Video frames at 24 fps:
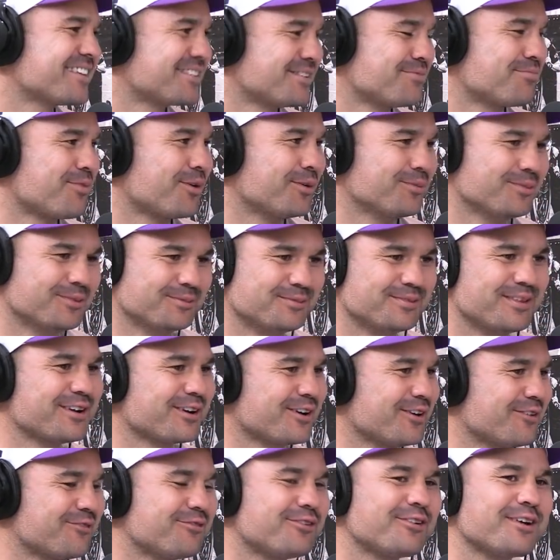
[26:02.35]
the problem. They've
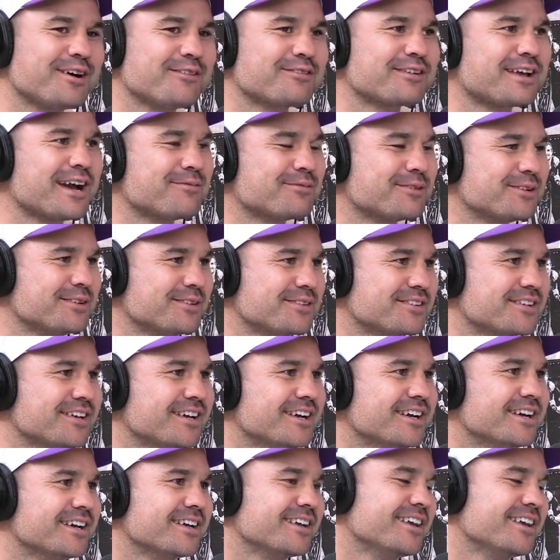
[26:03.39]
got 5 captains. Yeah.